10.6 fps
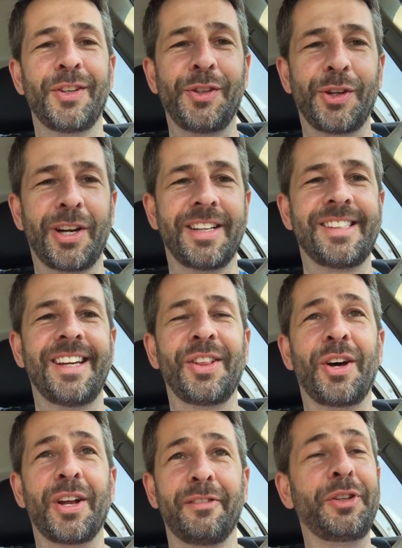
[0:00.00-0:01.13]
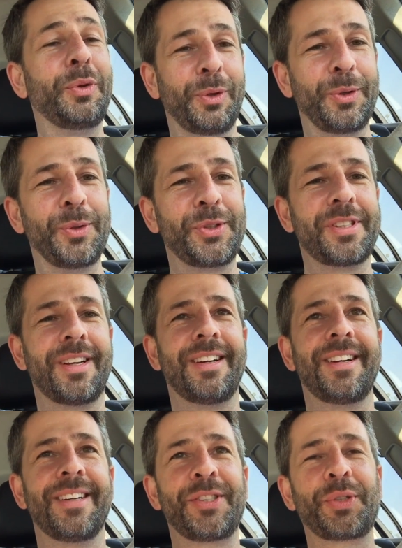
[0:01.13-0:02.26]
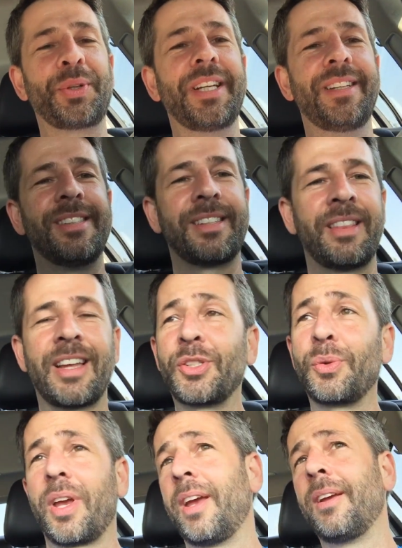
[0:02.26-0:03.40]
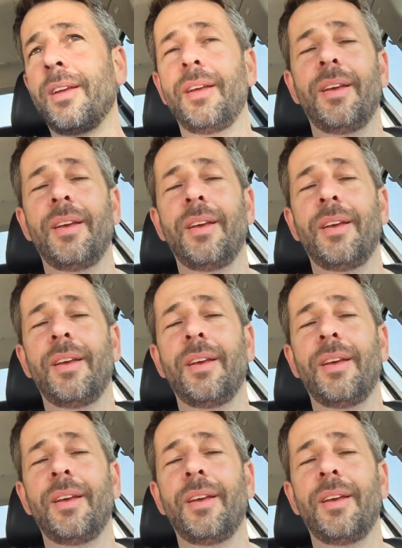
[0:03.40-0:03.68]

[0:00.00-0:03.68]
You're going to see a lot of you lose screens, and that's okay.